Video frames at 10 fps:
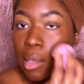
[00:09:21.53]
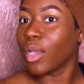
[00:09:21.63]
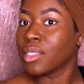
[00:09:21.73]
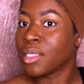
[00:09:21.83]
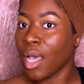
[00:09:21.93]

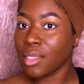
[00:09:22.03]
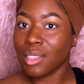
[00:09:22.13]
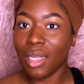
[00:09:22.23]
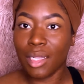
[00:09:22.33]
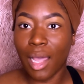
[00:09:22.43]
It does
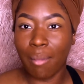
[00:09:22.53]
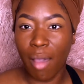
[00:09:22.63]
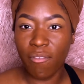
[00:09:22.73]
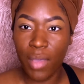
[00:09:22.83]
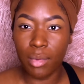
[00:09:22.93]
look like
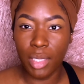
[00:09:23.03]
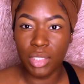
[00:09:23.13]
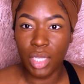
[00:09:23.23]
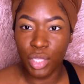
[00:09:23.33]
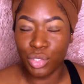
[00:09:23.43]
my
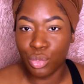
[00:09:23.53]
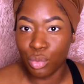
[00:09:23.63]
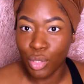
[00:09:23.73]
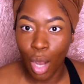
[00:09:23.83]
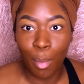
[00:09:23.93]
foundation is too
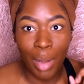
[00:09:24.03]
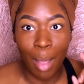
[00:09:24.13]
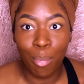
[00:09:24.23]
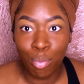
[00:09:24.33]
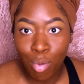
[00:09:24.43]
dark, but
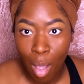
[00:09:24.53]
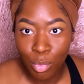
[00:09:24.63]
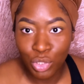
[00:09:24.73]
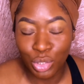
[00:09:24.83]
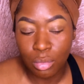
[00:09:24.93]
I
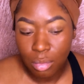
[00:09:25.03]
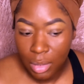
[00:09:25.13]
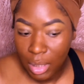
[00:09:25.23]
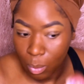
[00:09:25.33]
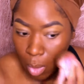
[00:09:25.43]
promise you, keep